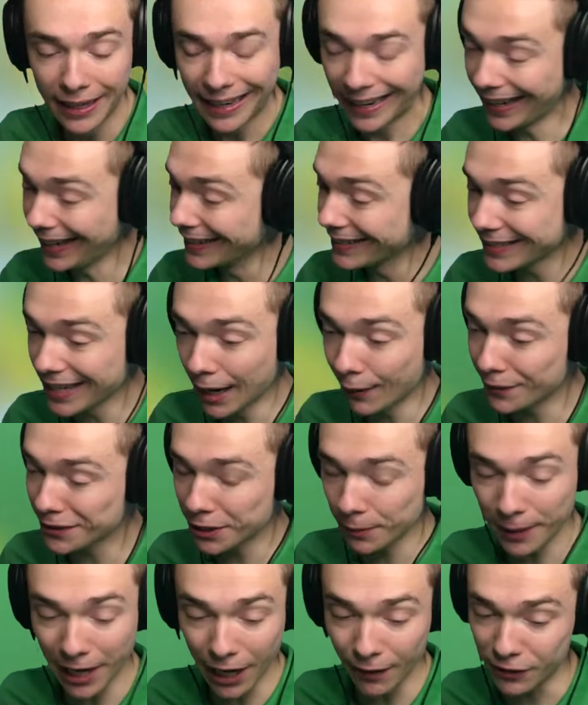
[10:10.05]
He is now with
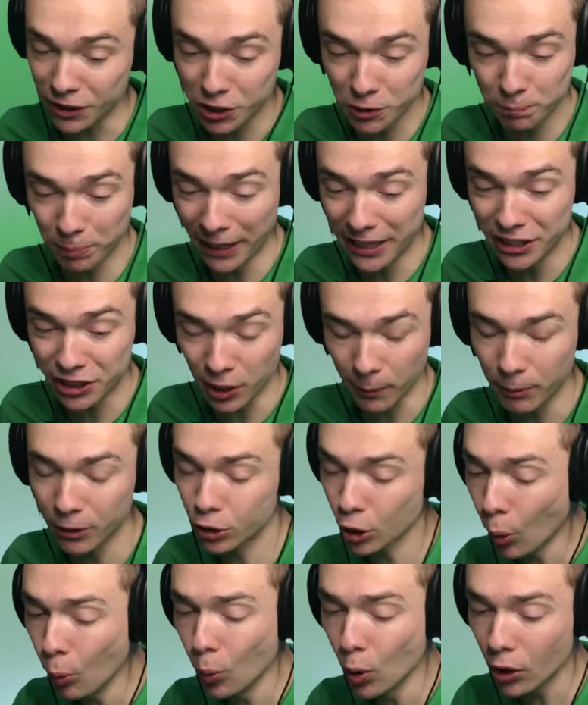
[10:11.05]
some kind of a spaceship, but
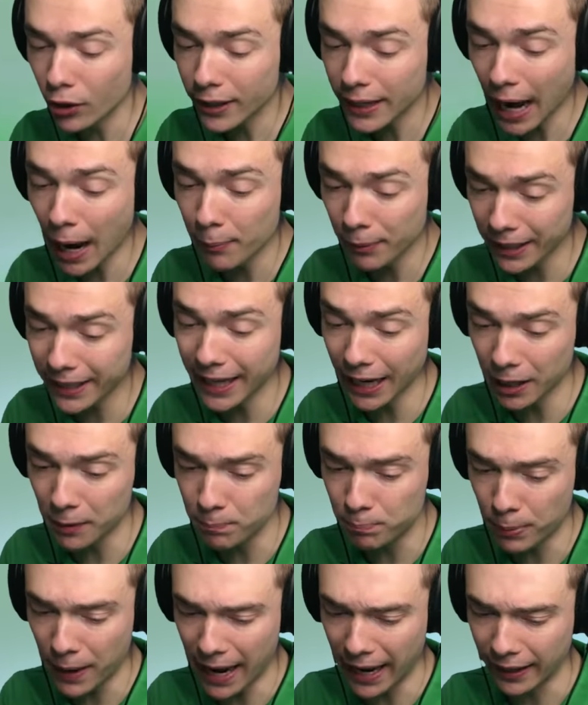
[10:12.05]
don't worry. I'm gonna get
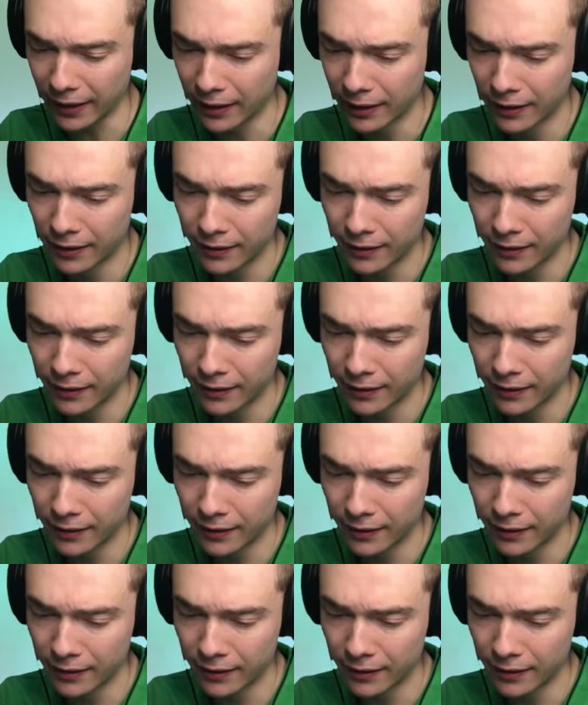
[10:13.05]
him back.